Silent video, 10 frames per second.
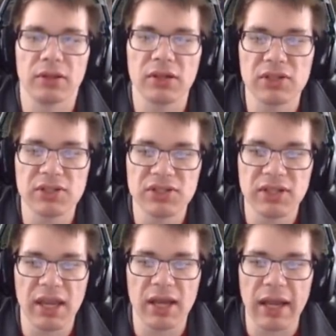It doesn't
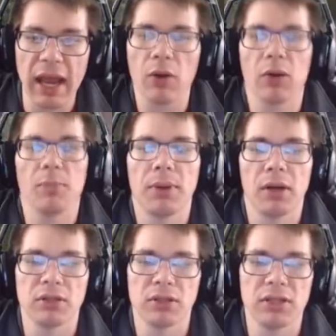stand out
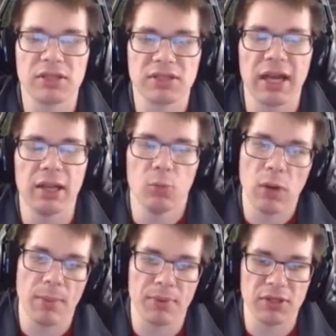compared to the Asylum
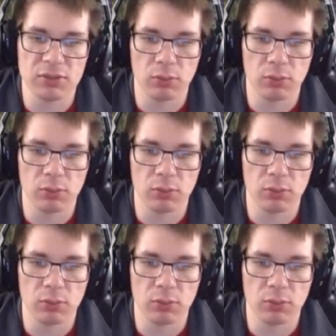weapons,